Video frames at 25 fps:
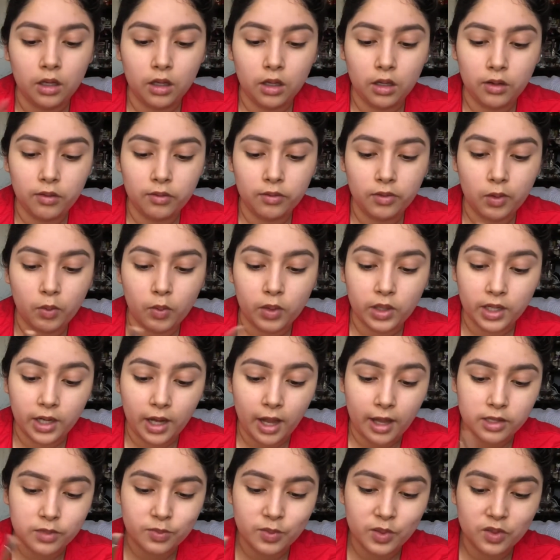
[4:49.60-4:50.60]
if they wanted to
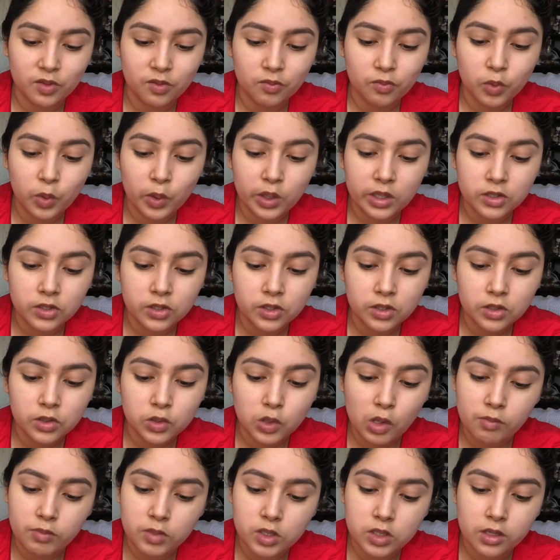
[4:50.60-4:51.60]
ask me some questions.
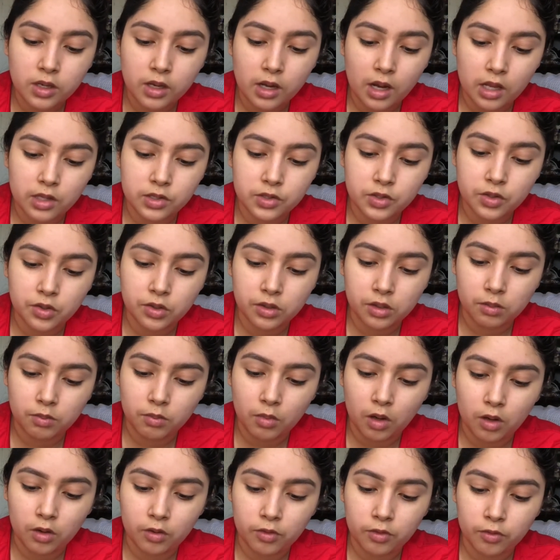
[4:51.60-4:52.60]
So I'm just gonna answer them
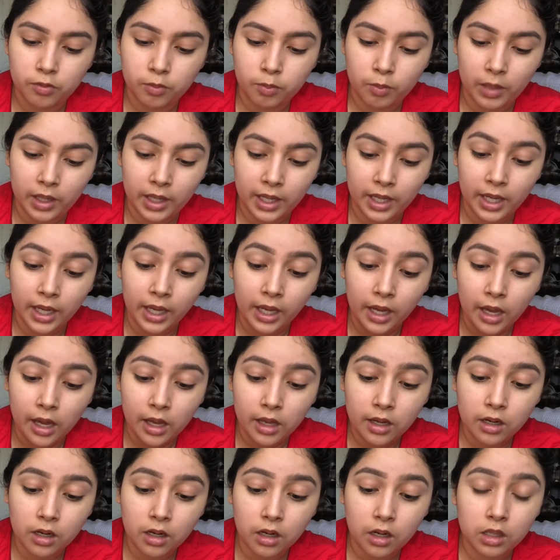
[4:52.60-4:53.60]
off my
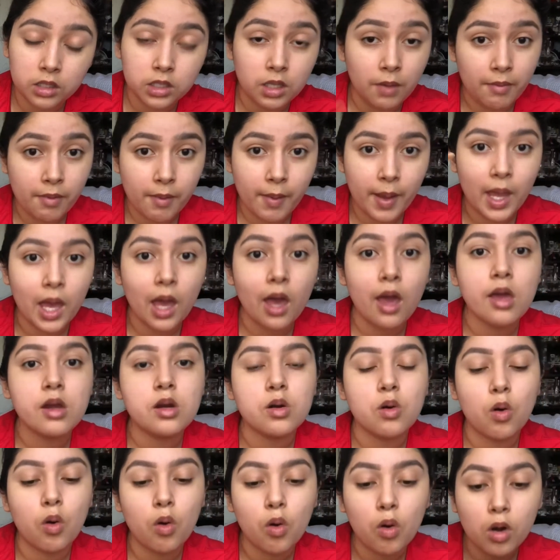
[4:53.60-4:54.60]
head, on top of my head,
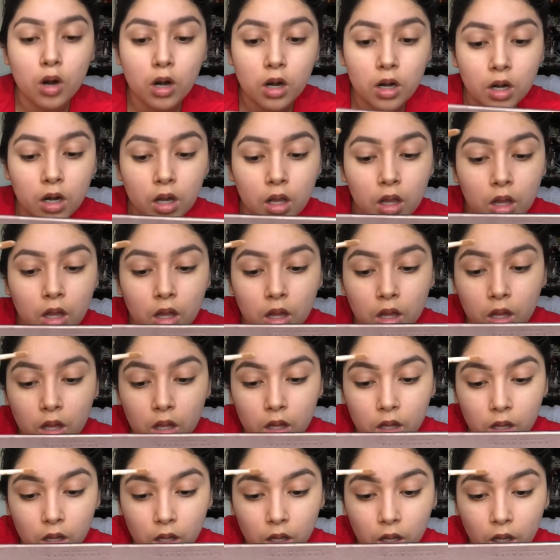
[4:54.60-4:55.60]
or
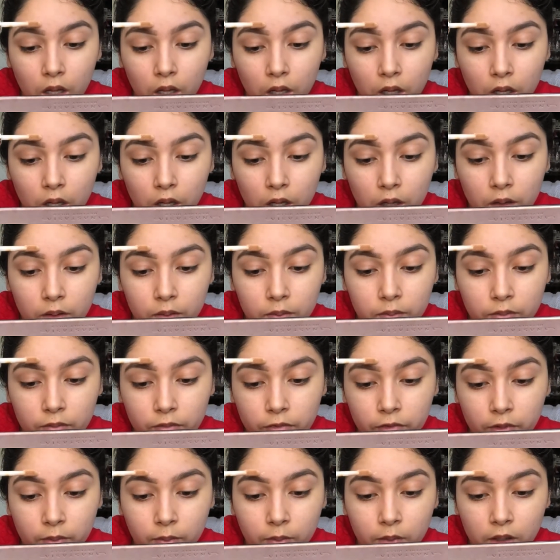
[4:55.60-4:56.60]

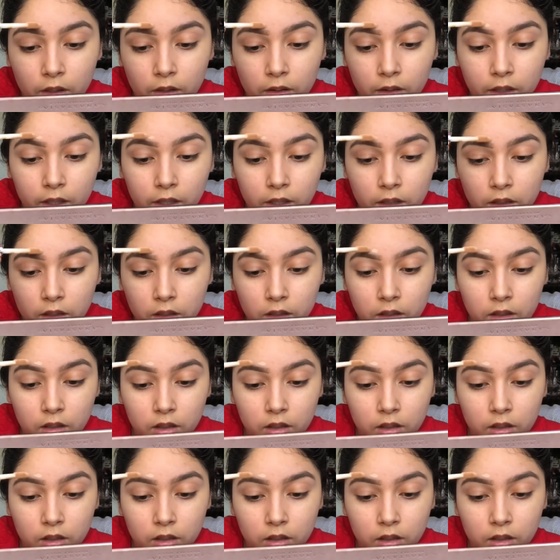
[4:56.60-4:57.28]
from online.